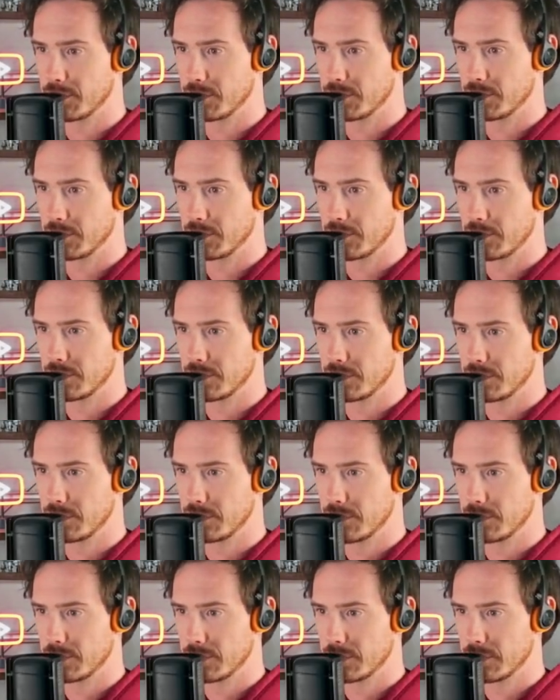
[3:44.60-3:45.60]

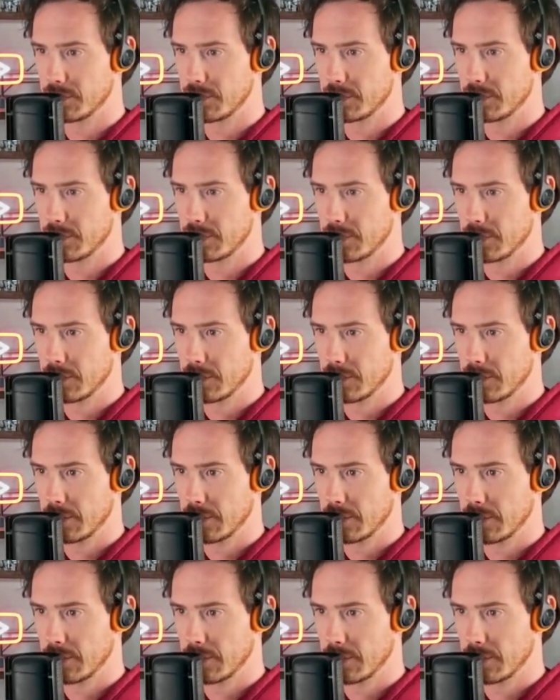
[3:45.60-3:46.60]

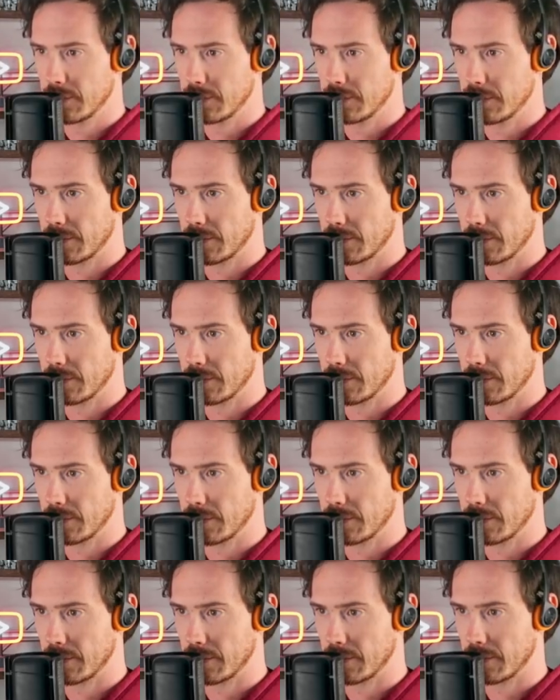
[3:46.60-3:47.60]

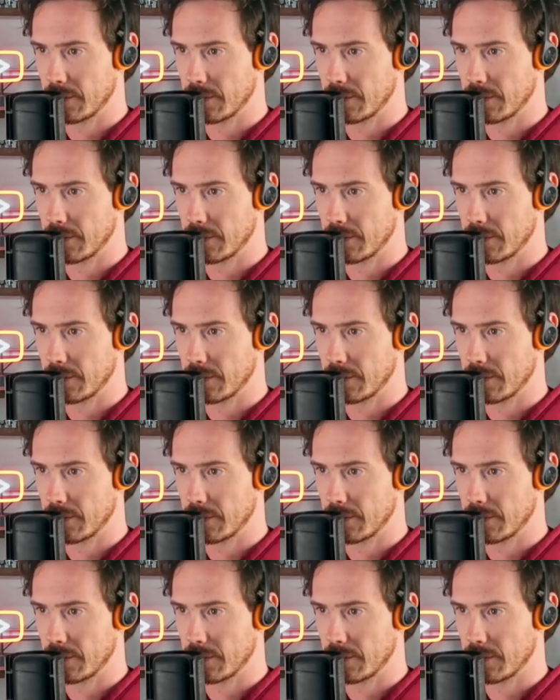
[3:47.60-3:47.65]
Nobody speaks.